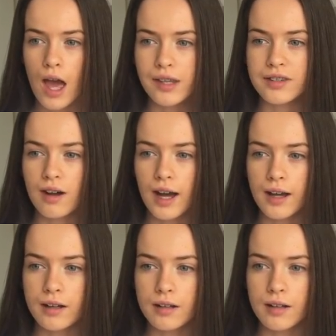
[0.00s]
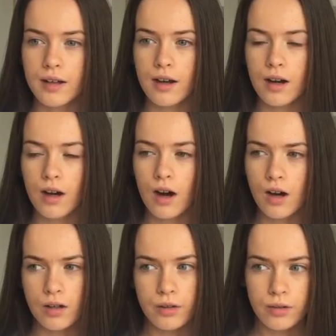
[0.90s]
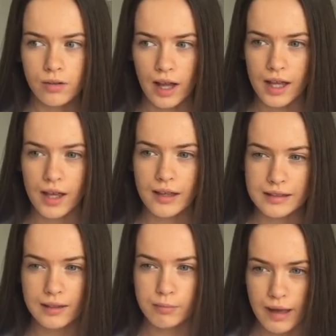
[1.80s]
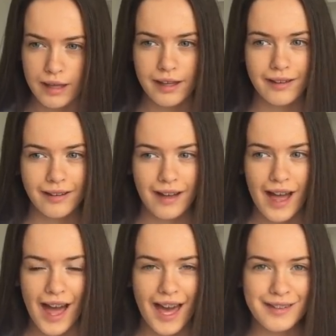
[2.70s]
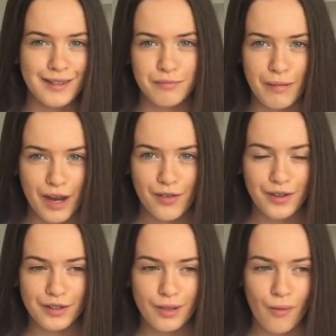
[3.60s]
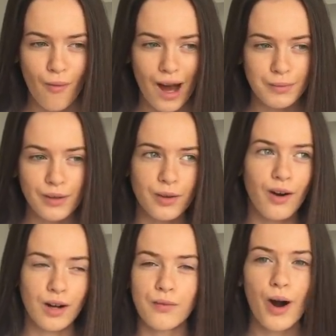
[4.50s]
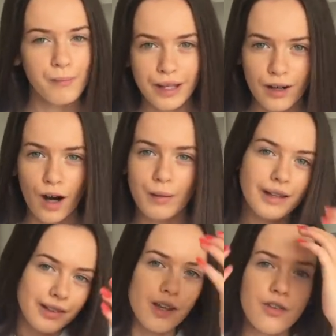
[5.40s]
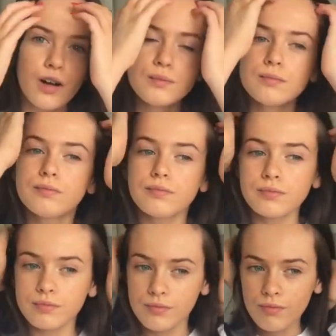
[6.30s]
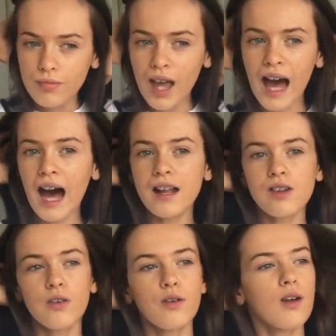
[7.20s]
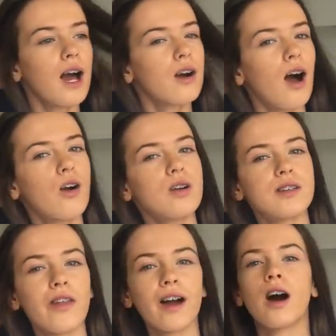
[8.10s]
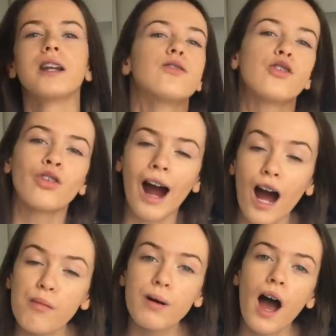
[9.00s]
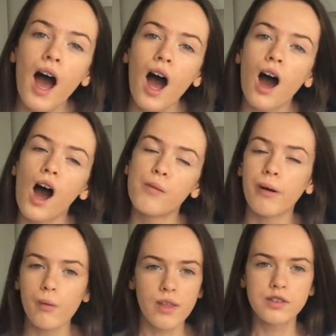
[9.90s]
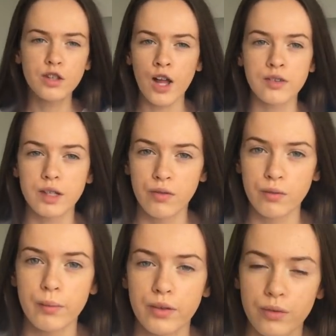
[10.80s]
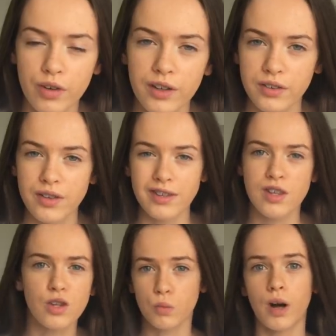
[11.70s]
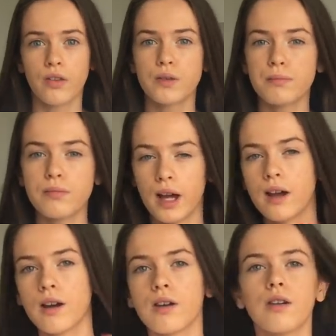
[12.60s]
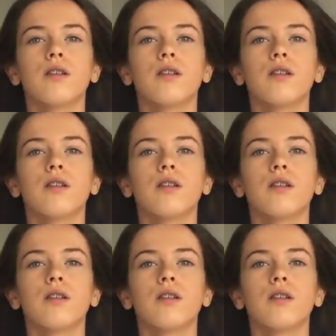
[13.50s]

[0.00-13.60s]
it's like, oh, like, is this me? Is this me, or why am I so ugly without makeup, etc. And I feel like I got into that kind of trap. And by the way, there's tons of different reasons. This is just one of them, like,